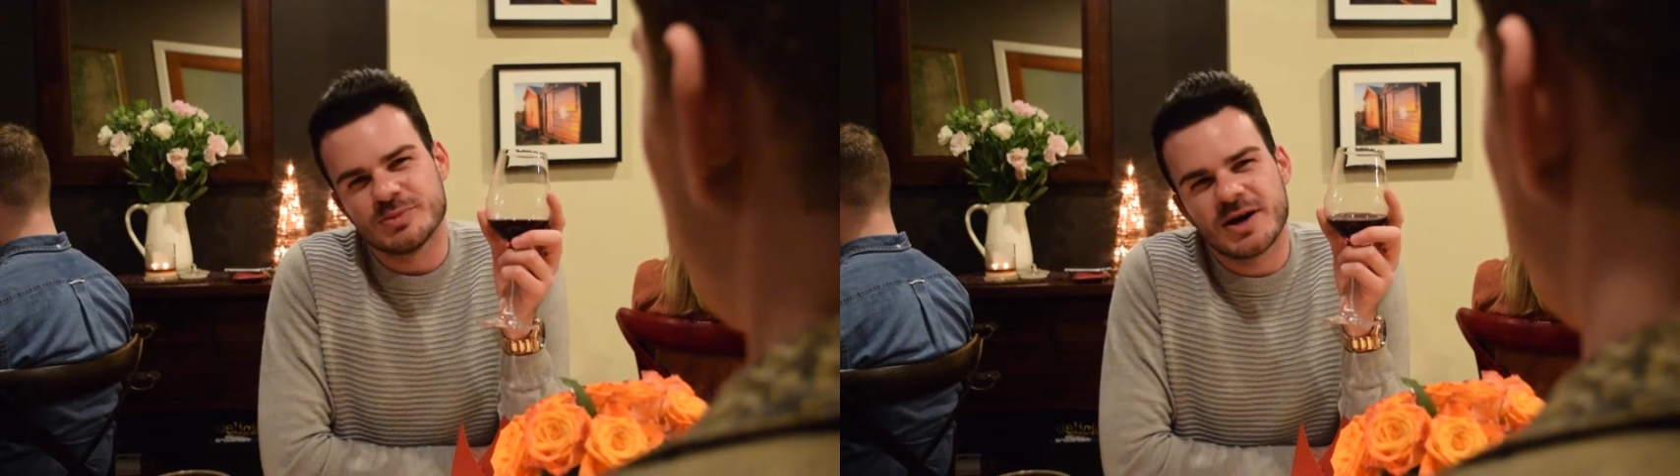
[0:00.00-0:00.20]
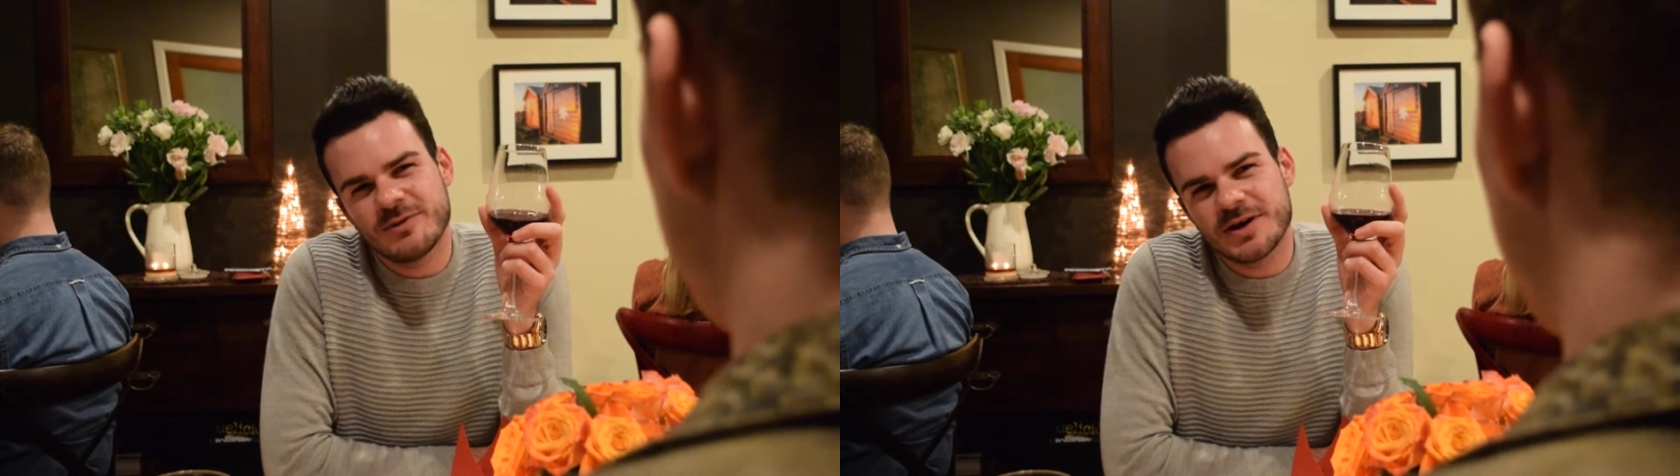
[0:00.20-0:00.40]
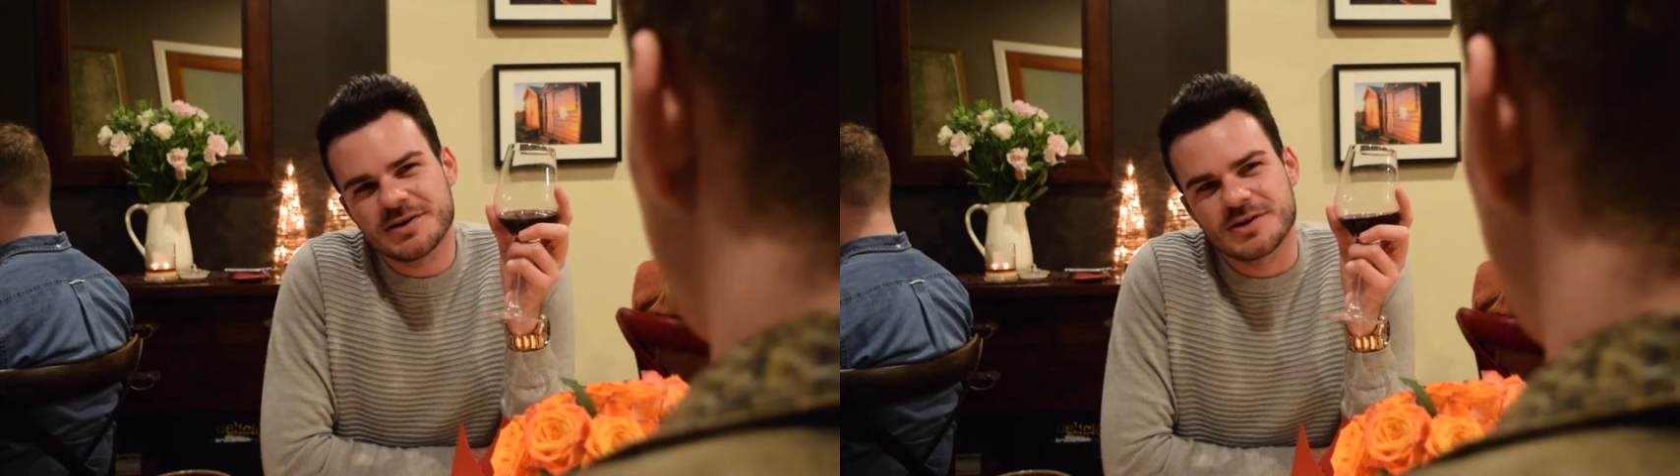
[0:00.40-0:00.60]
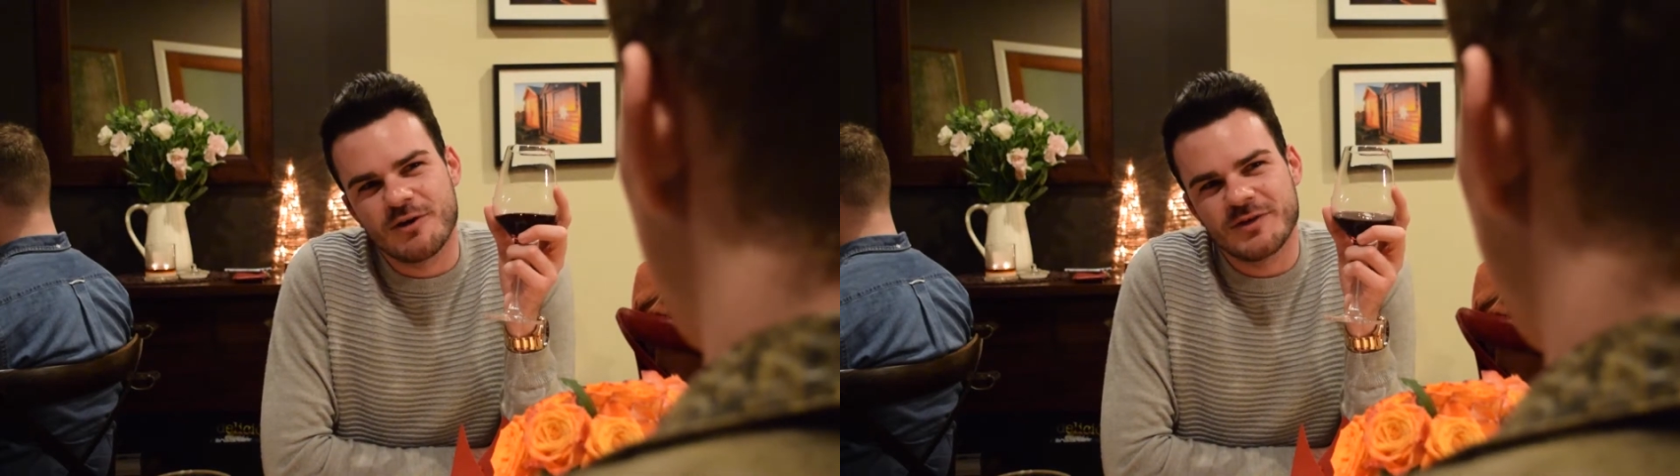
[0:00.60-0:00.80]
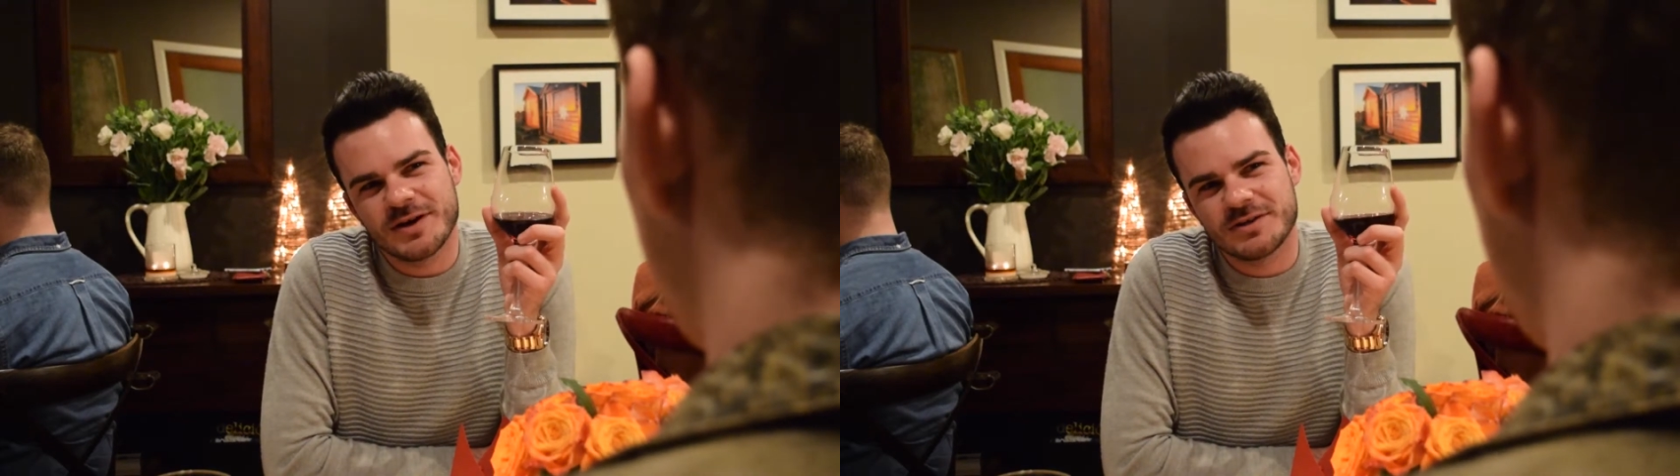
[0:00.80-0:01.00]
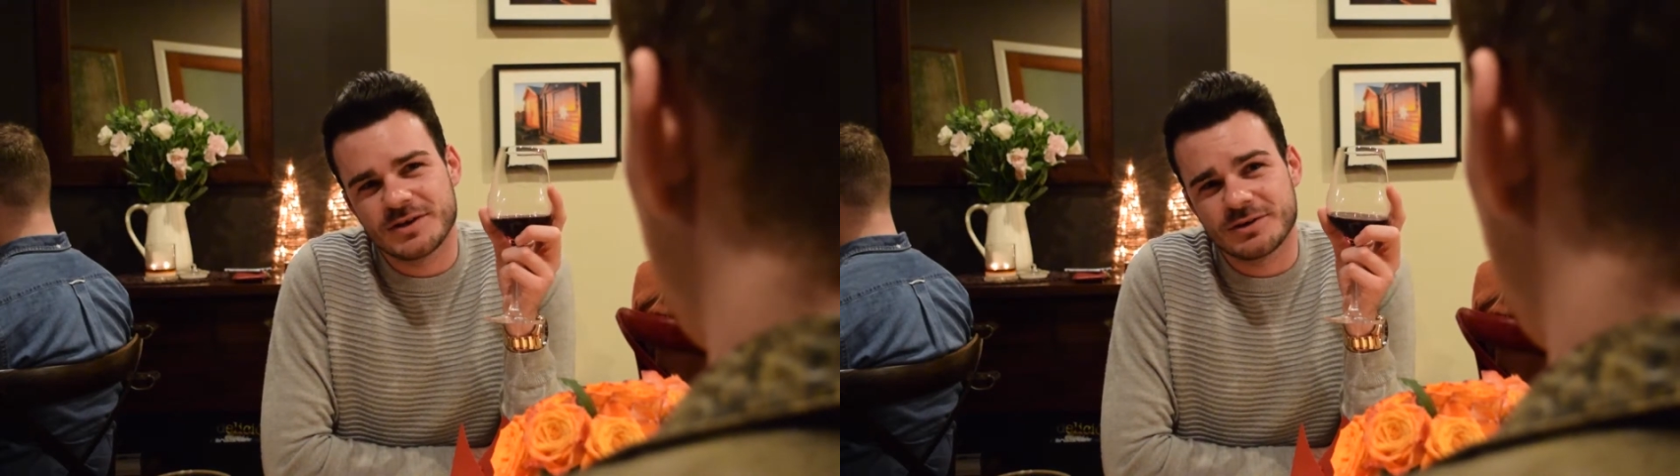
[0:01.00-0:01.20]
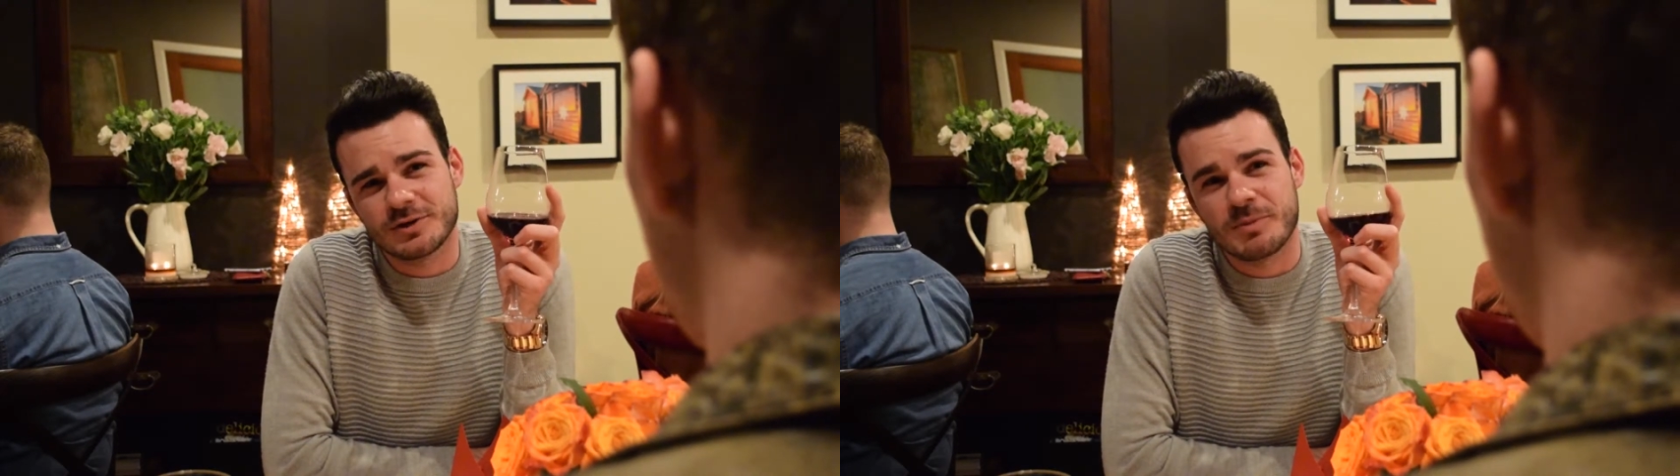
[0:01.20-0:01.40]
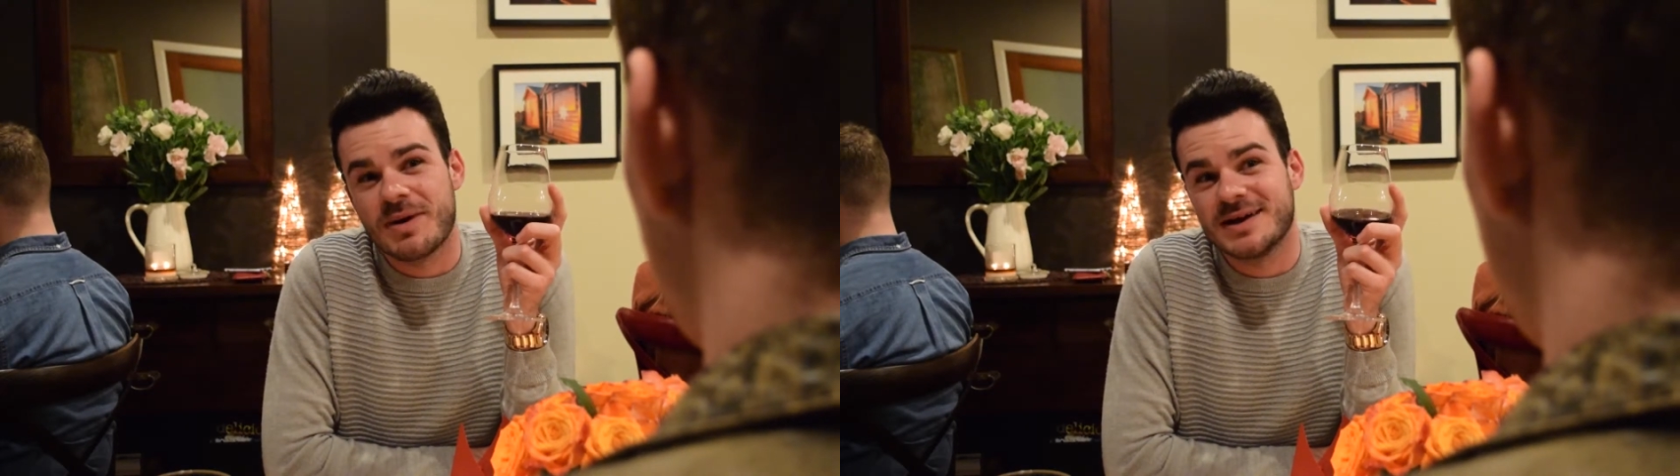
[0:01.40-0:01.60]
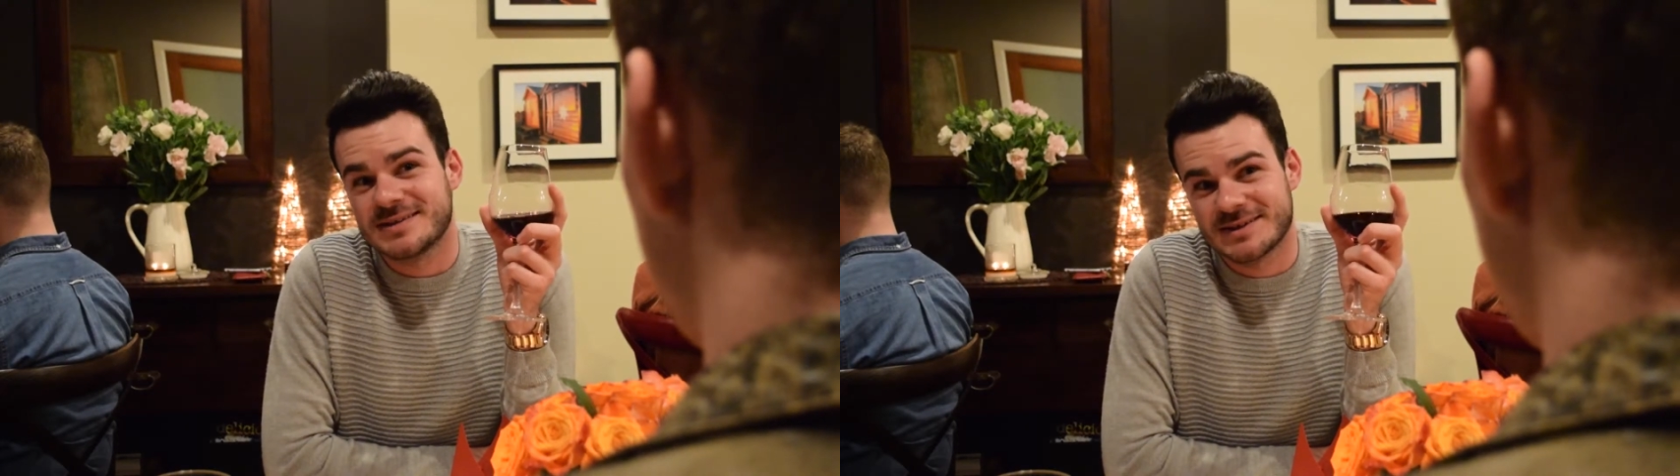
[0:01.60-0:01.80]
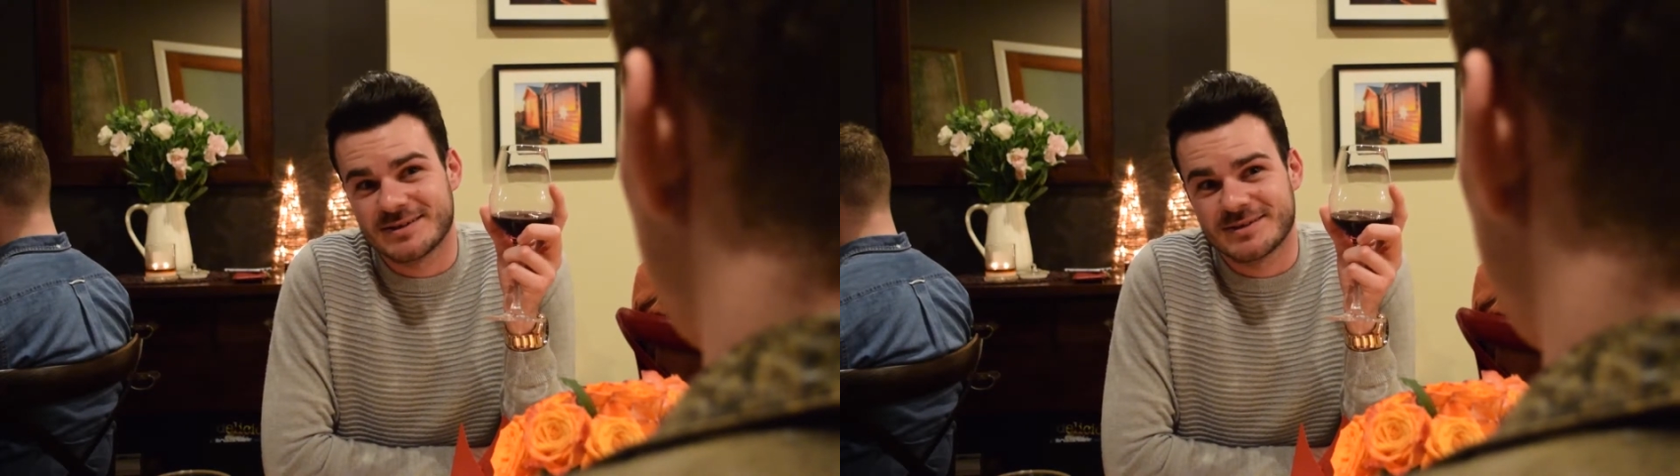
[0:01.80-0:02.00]
you mind if we get a selfie? I think you'd look
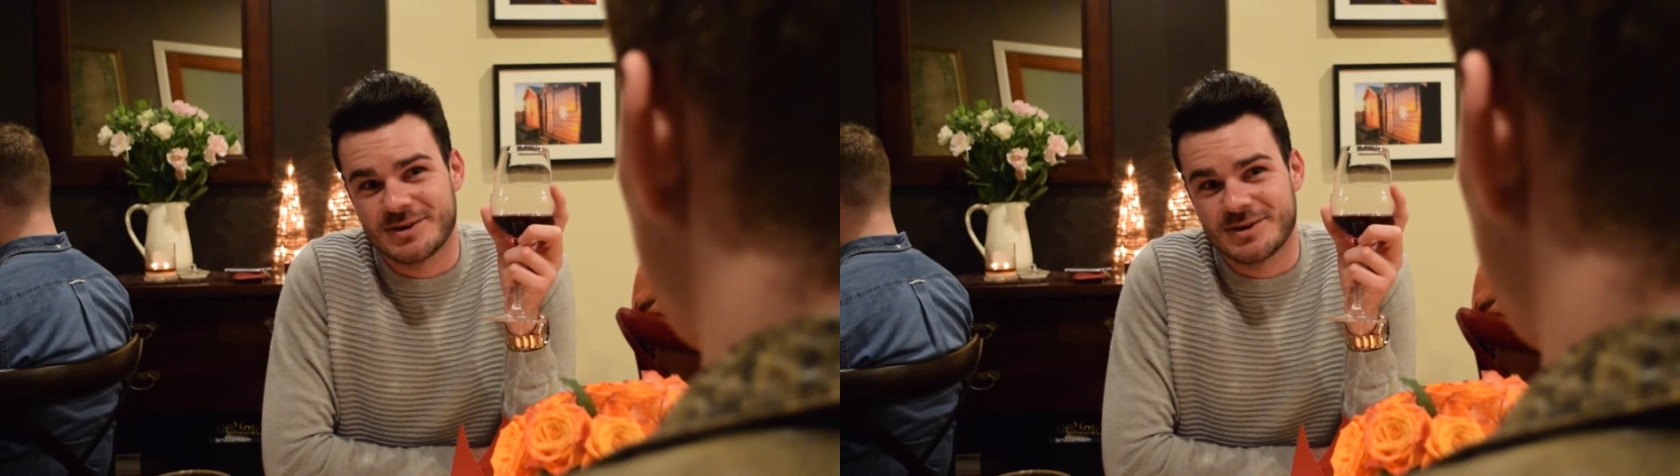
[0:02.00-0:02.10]
amazing